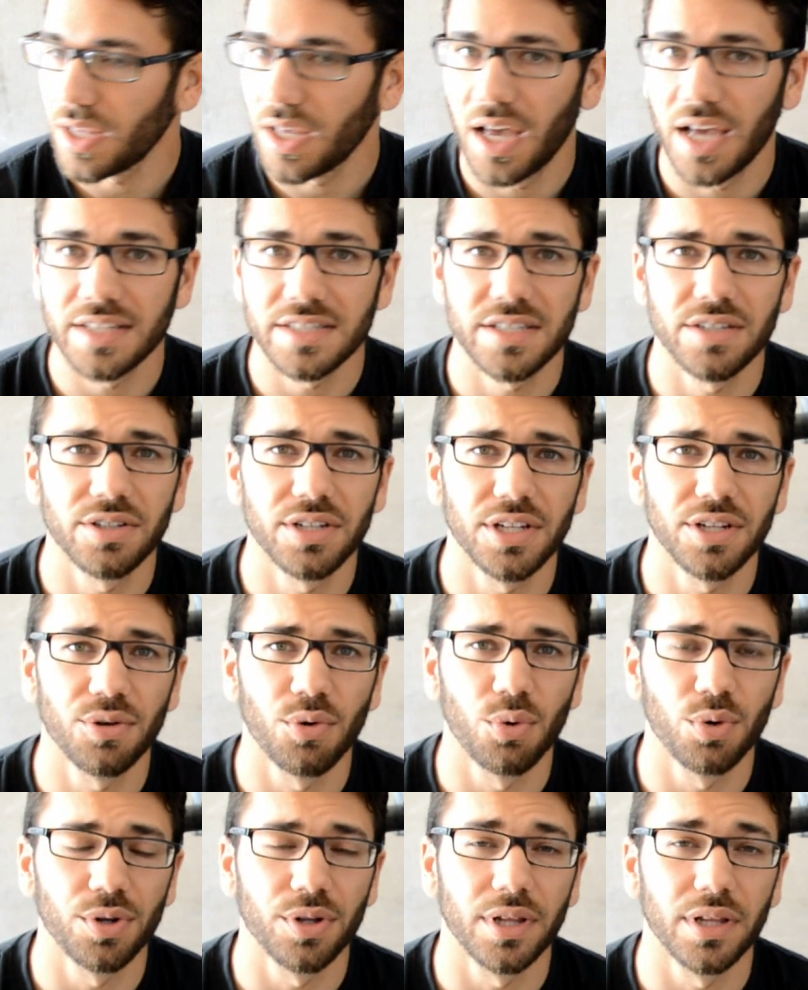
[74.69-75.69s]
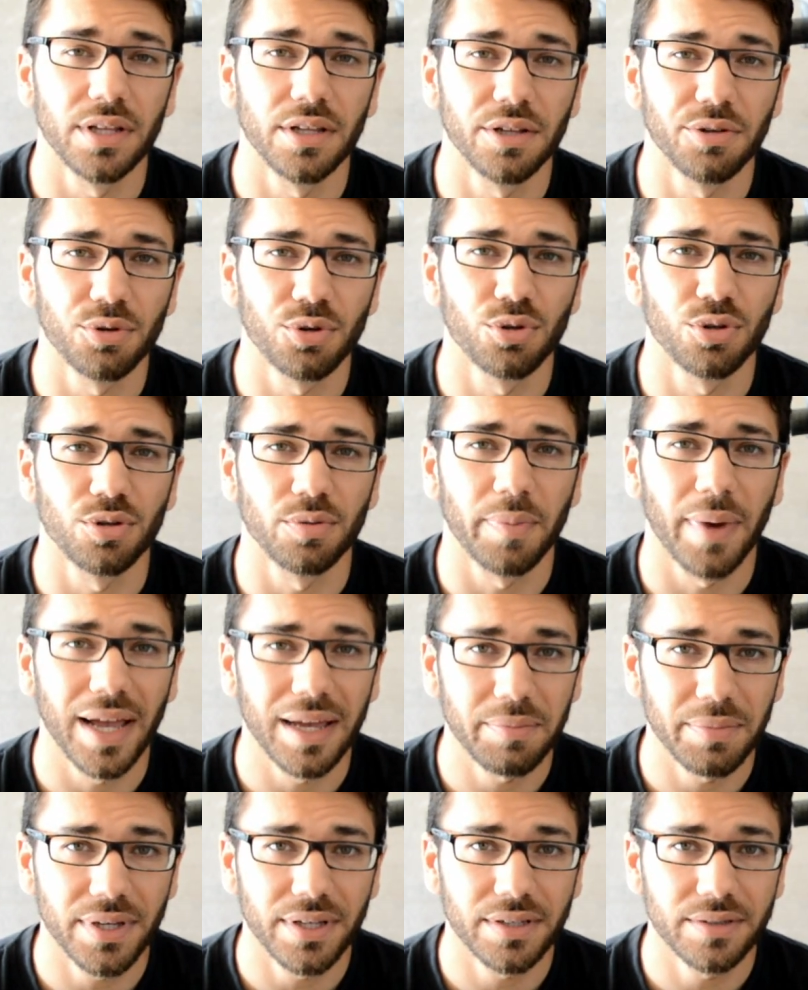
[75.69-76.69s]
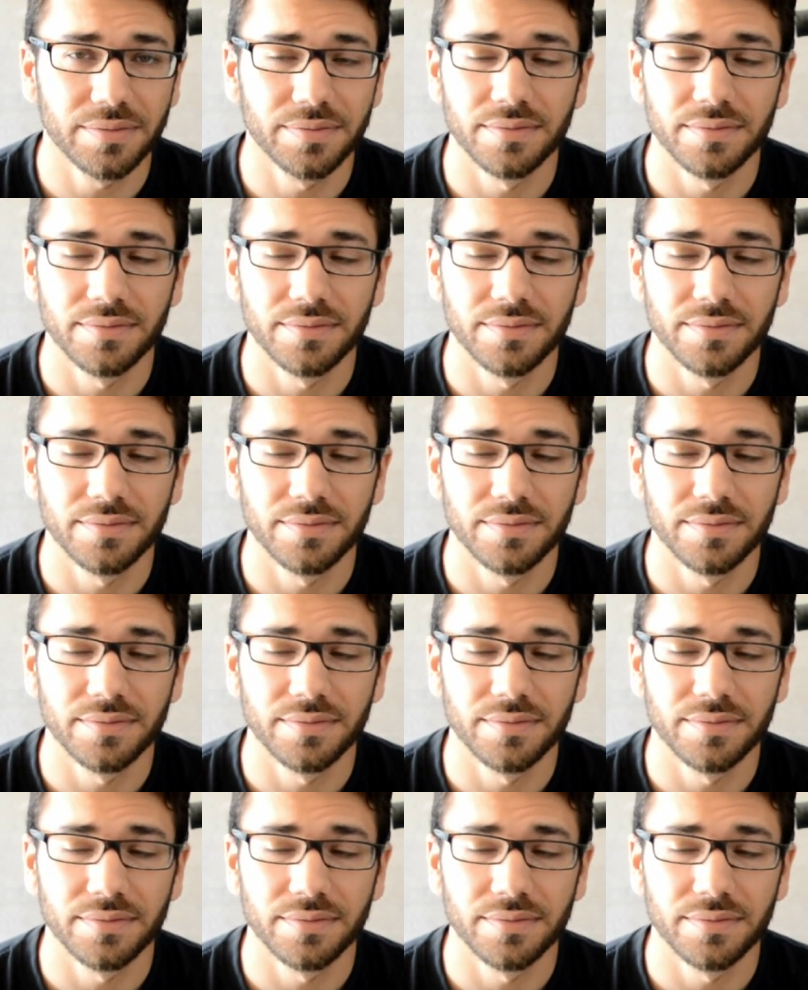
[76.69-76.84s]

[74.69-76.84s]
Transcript: I still need to order the intercooler piping.